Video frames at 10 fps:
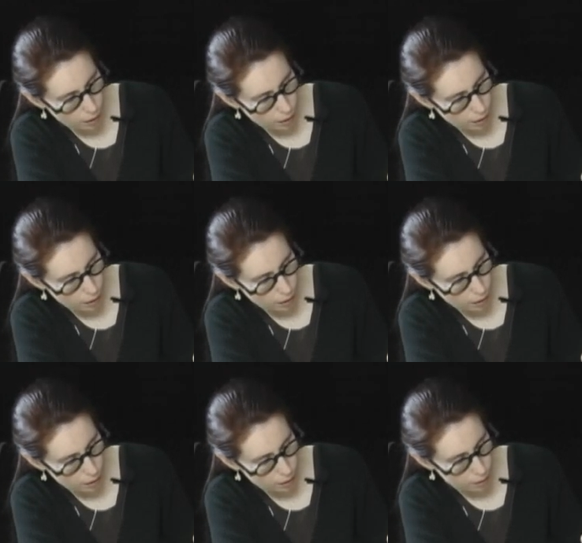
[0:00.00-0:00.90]

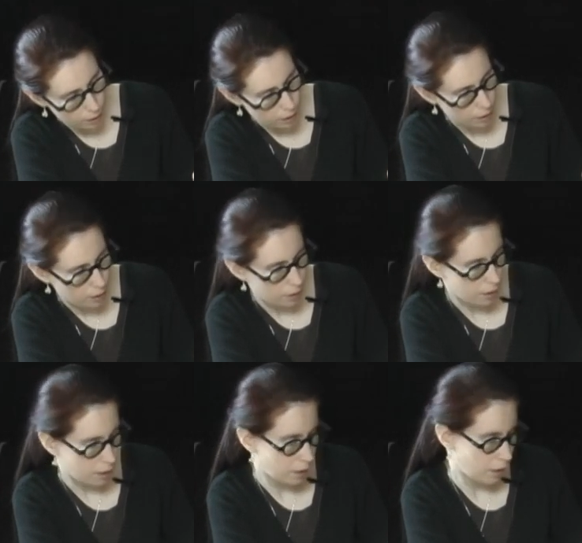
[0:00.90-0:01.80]

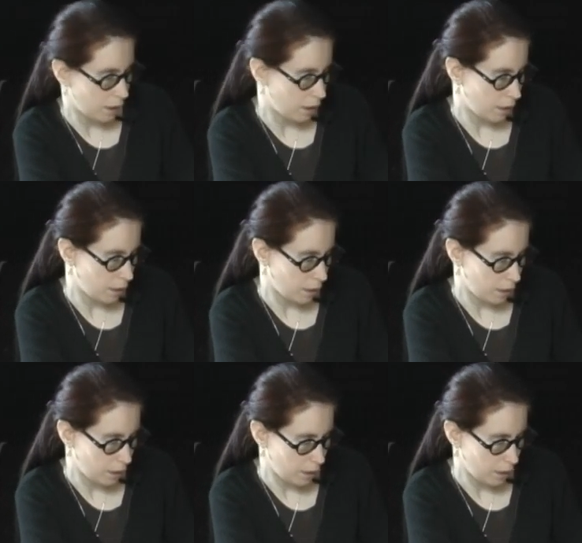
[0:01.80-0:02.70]

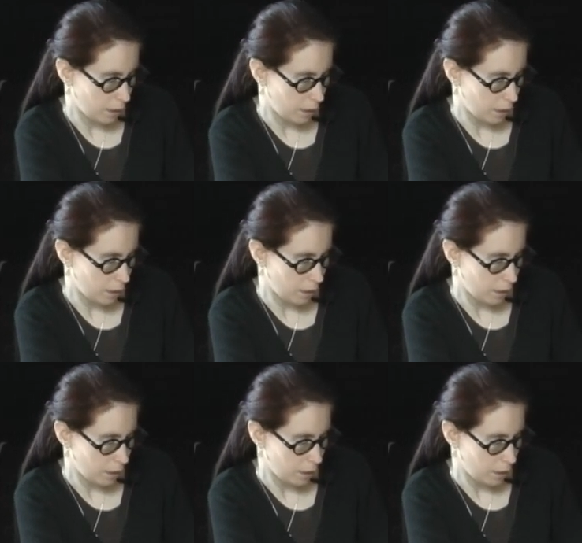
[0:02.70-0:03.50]
(silence)